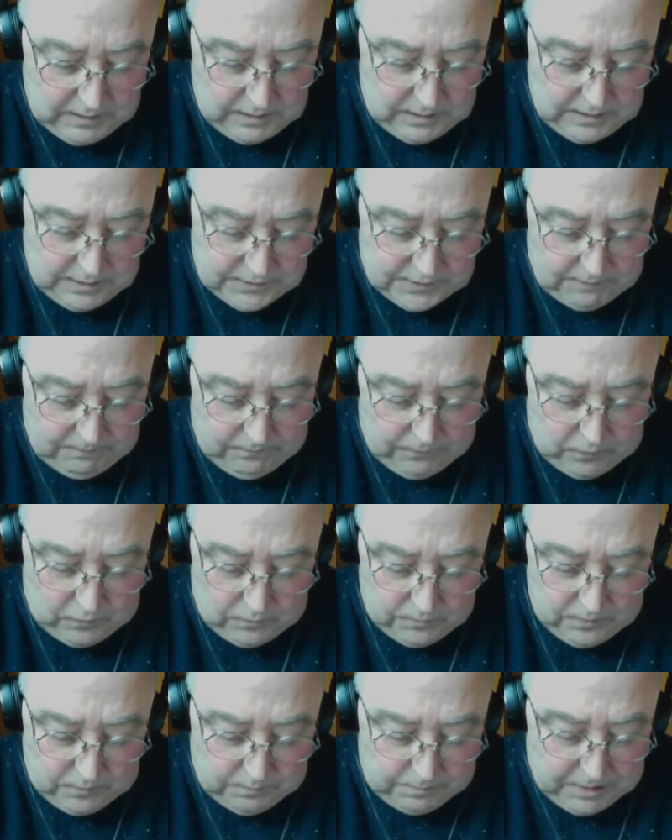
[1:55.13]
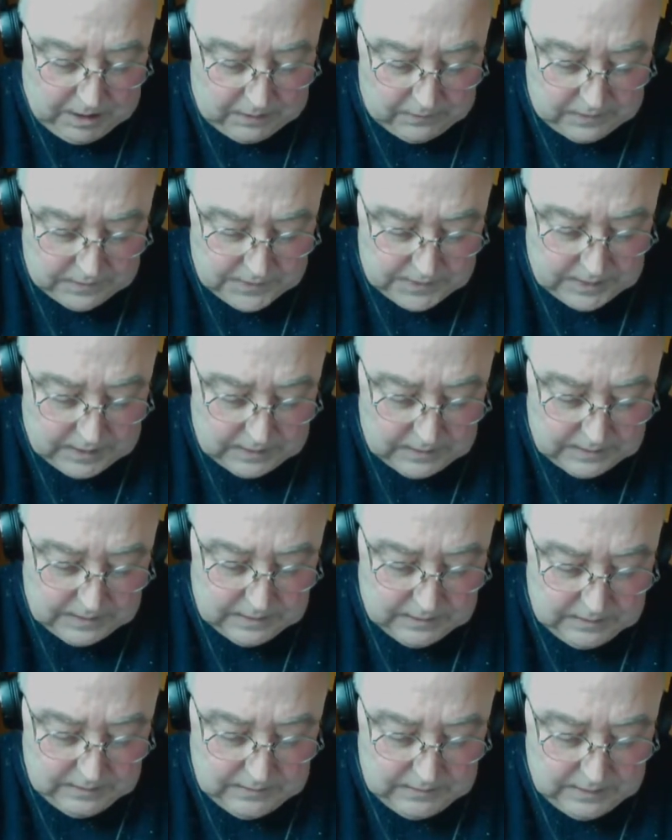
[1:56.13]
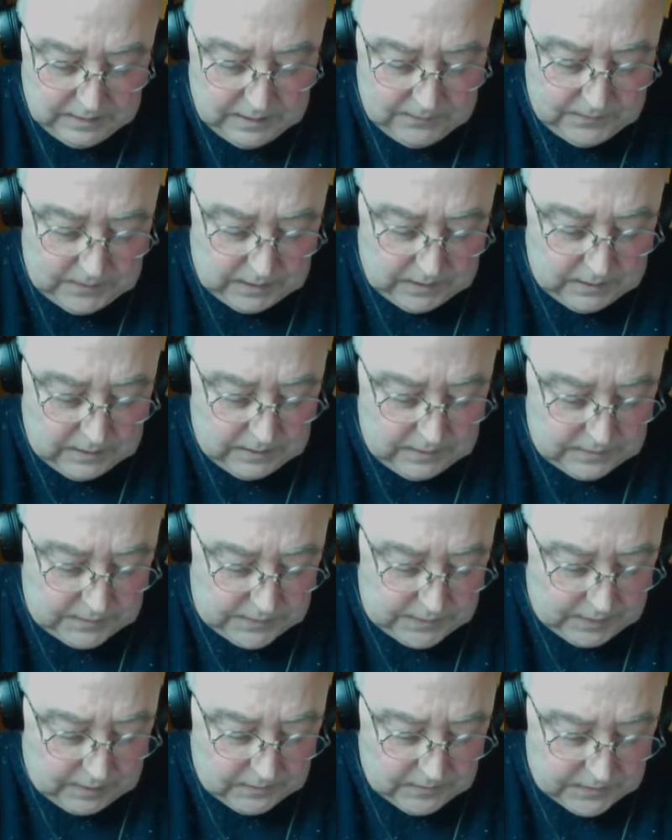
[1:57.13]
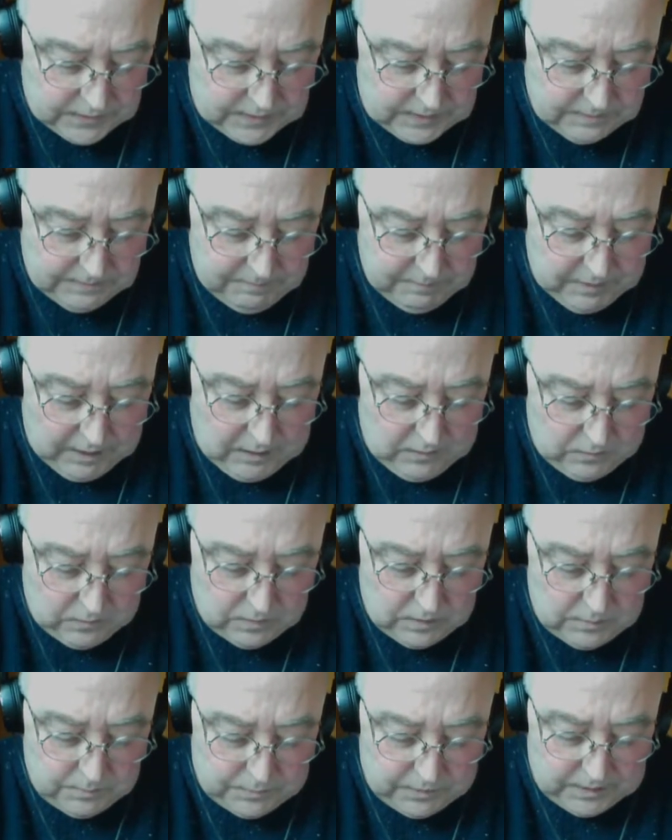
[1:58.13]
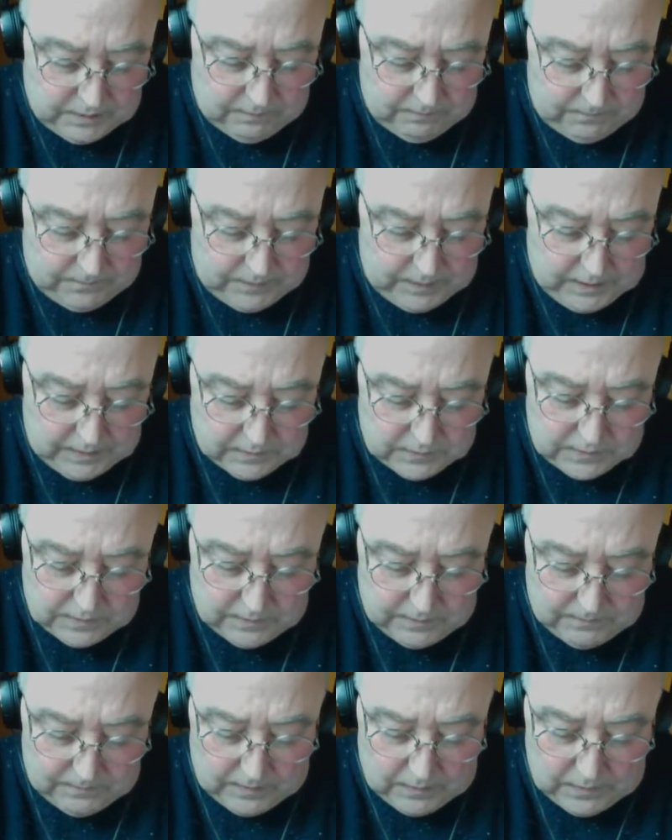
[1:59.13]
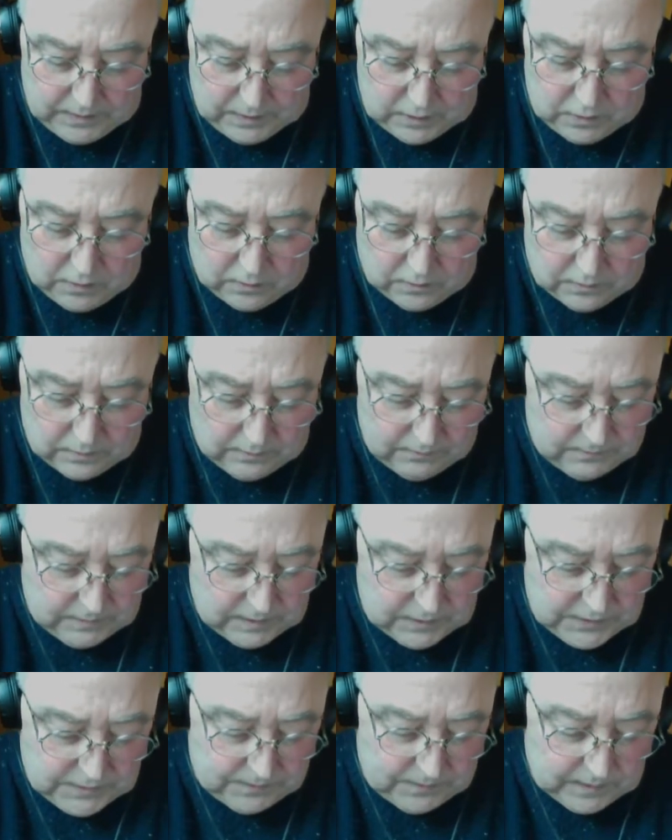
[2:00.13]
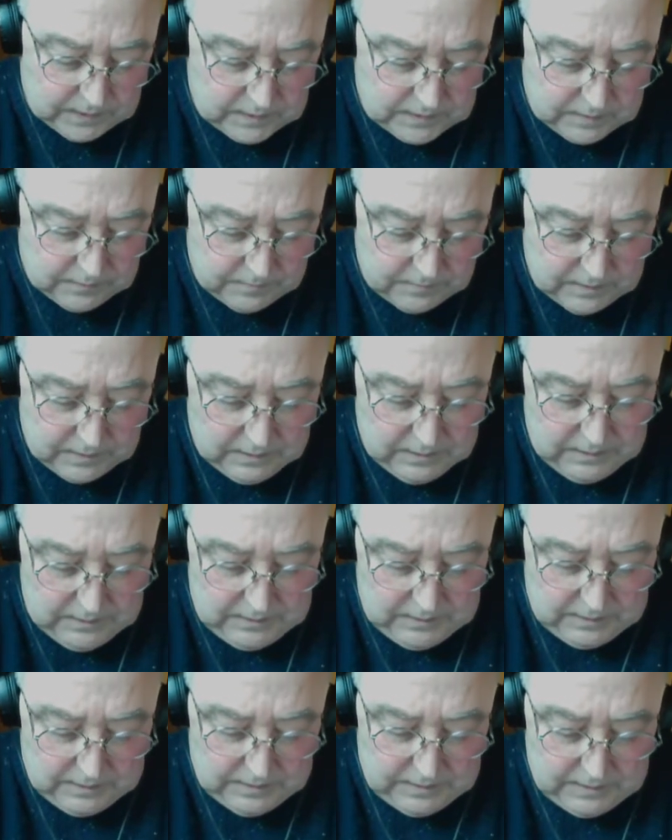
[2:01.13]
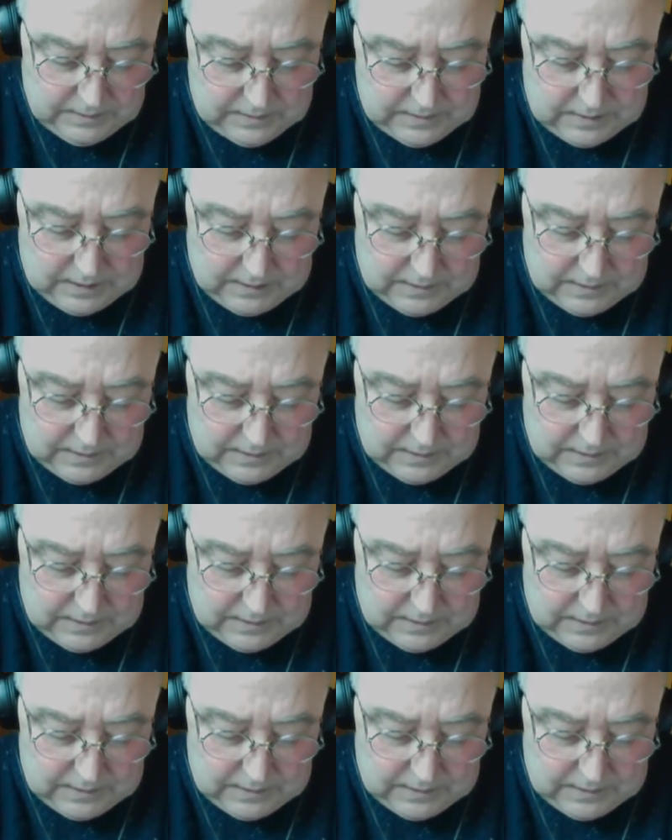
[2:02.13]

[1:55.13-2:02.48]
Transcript: It is a form of parasite living in its host, will bring fear to the very core of its victim, and it